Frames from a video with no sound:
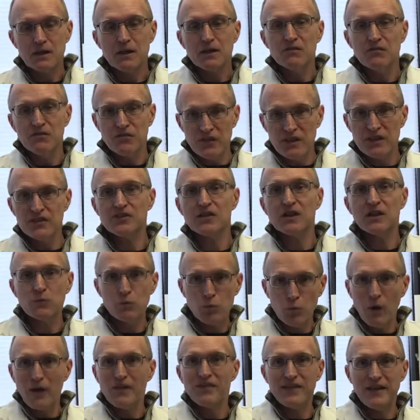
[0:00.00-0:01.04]
visit,
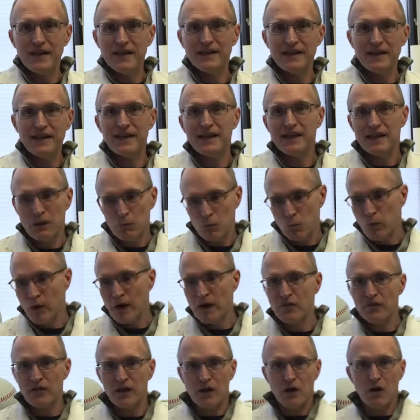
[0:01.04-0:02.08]
what they need and
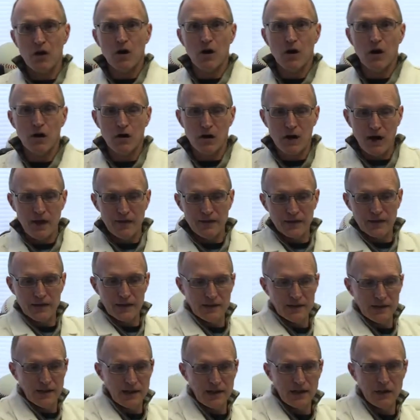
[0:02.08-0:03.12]
where they are on the
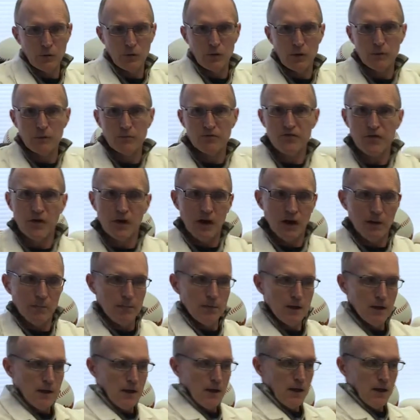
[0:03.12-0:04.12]
continuum from